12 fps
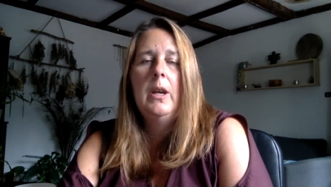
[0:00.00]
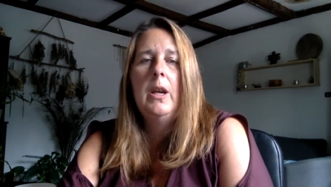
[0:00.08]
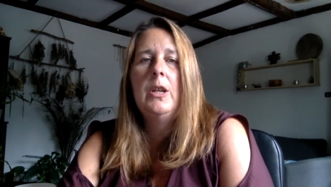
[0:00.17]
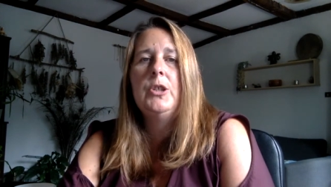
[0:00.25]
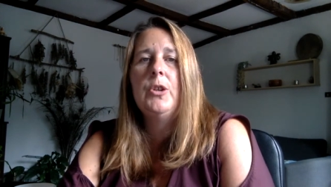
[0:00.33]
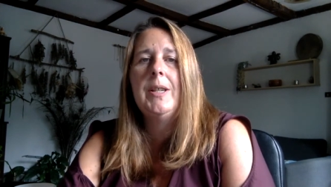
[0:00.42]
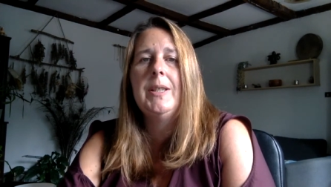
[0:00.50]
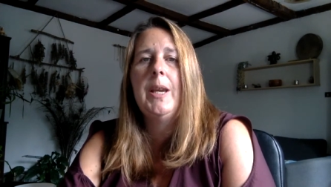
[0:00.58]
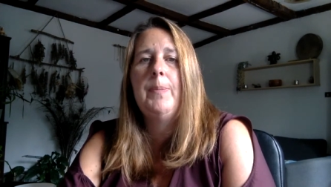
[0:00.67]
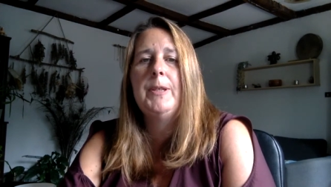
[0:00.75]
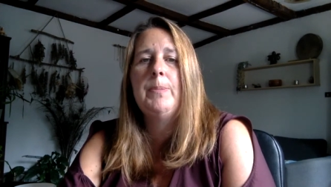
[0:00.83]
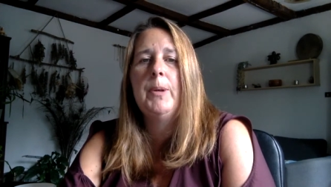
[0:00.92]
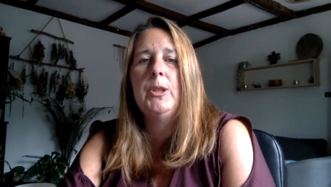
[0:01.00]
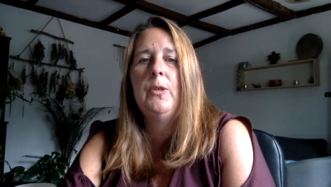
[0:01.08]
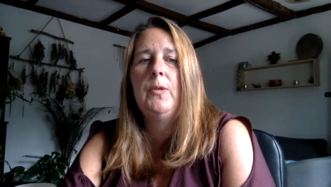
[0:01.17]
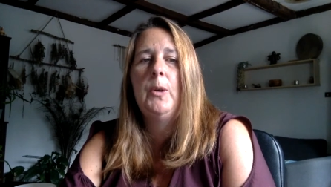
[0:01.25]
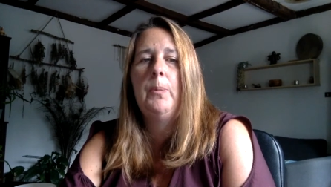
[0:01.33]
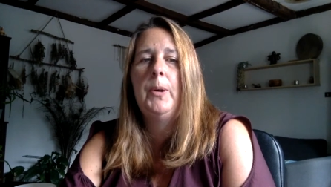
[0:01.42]
And try to keep as much
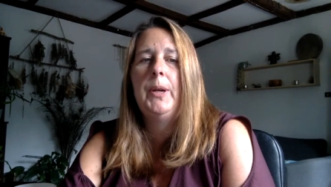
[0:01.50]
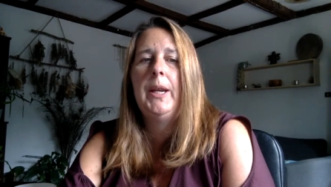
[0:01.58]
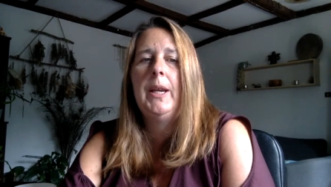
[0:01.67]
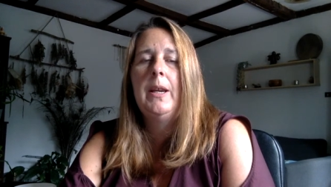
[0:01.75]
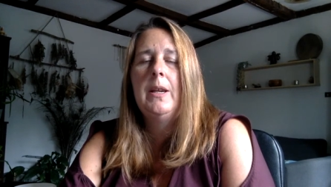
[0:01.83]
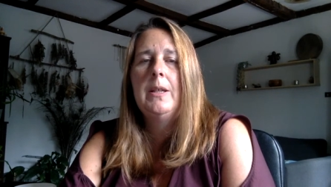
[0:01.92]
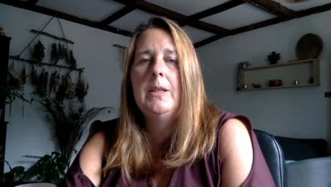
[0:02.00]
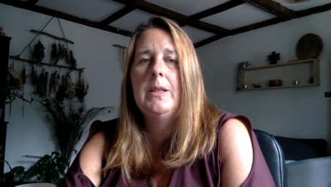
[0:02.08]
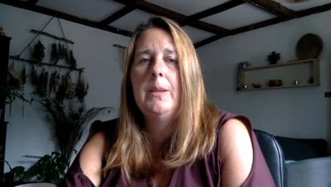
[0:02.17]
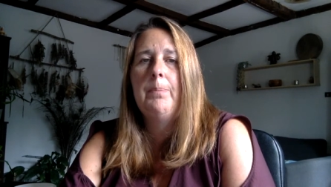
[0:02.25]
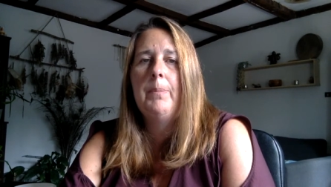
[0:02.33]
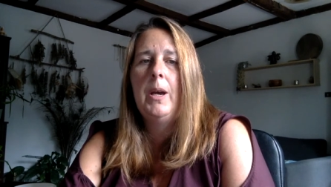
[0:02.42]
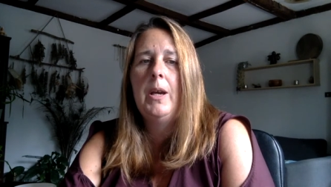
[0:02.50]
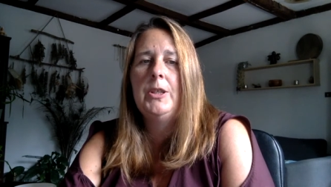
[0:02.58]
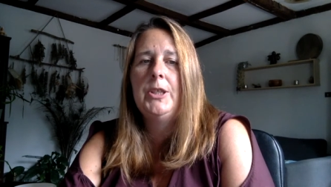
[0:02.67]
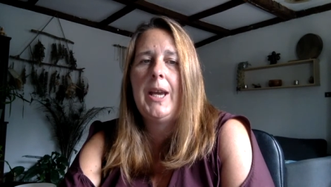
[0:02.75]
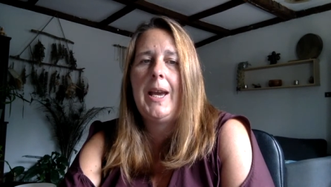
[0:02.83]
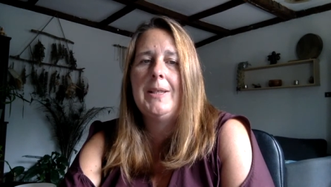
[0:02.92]
of your body
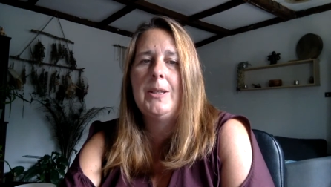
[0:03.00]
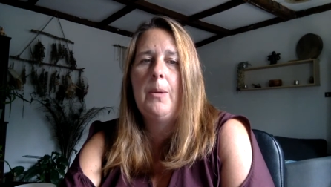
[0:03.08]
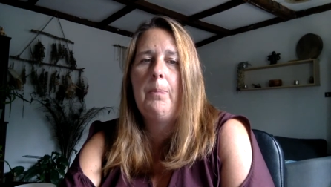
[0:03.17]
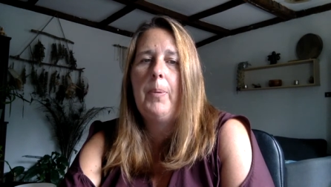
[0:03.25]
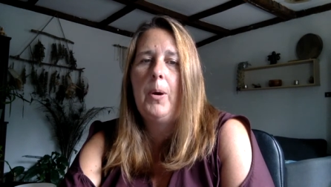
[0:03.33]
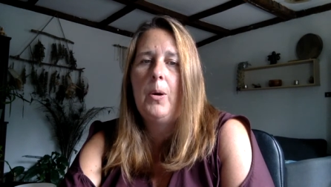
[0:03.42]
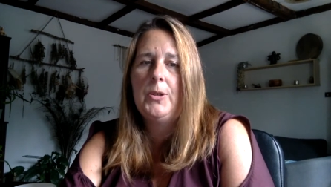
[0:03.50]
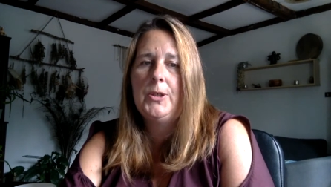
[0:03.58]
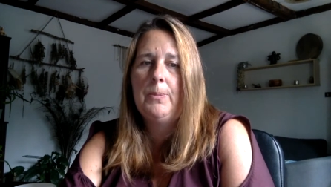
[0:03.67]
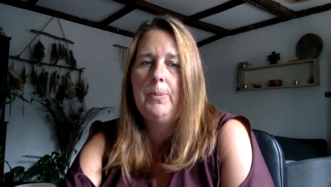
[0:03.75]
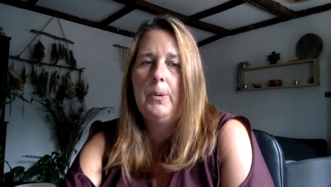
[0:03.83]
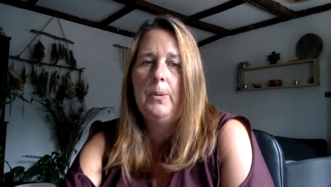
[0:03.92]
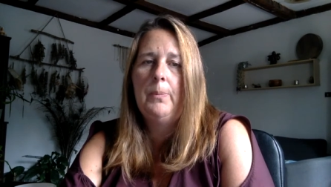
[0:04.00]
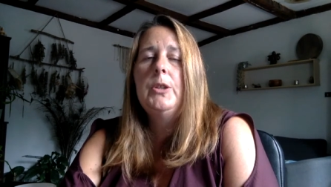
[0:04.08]
submerged as possible.